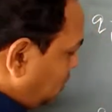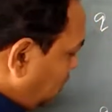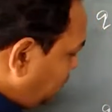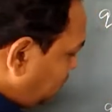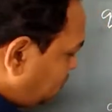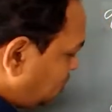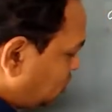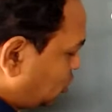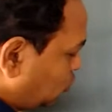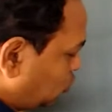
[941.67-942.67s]
If this
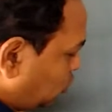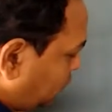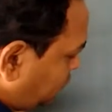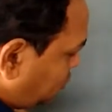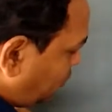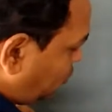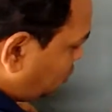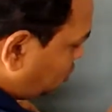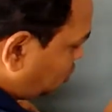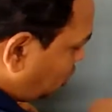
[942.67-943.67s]
is Q2, if
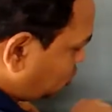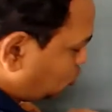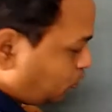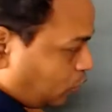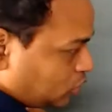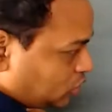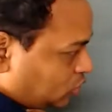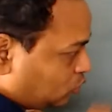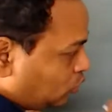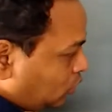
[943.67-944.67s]
suppose this is also
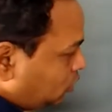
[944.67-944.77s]
positive,